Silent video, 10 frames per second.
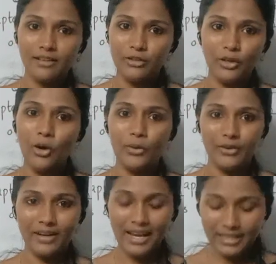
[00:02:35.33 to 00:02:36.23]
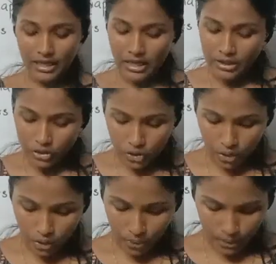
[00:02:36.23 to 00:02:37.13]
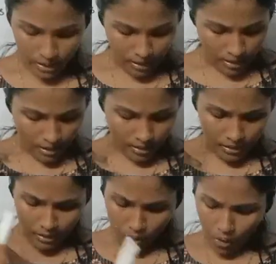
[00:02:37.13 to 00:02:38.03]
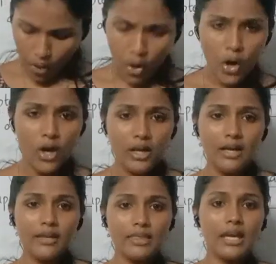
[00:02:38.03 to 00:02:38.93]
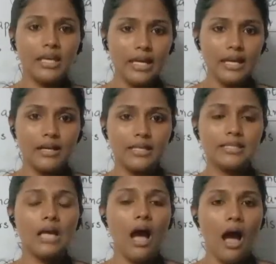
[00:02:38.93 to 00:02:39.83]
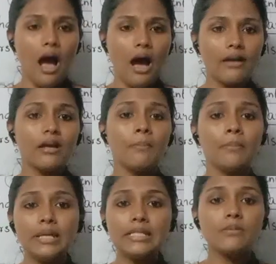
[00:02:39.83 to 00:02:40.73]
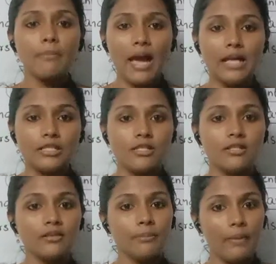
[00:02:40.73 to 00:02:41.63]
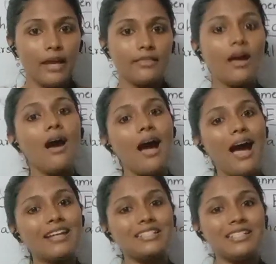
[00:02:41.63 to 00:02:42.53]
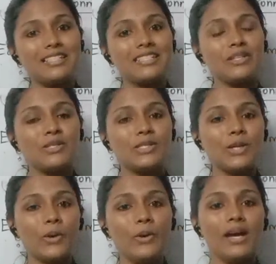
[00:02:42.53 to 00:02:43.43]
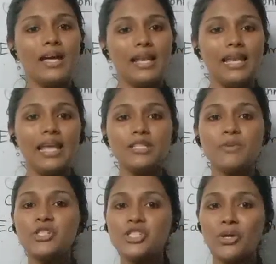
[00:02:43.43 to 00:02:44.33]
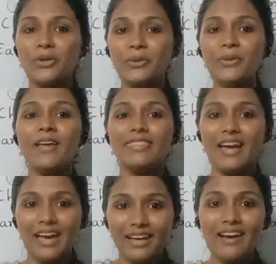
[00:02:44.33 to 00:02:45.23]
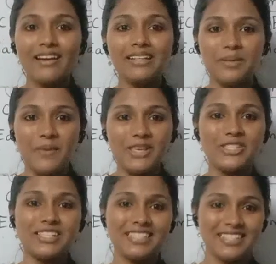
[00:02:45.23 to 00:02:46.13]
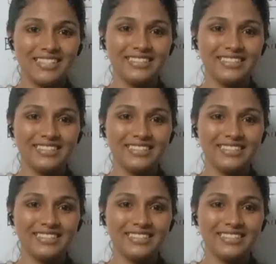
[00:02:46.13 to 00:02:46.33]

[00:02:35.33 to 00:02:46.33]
No, right? So, all the ears are mismatched by the artist. So, let me show you the correct images.